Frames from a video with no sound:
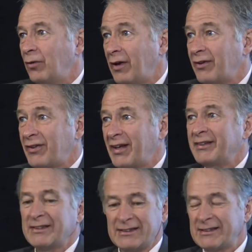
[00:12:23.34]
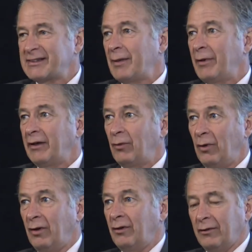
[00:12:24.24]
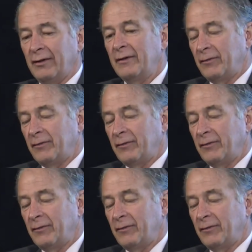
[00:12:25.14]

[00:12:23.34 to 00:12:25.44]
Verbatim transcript: rather than the systemic wall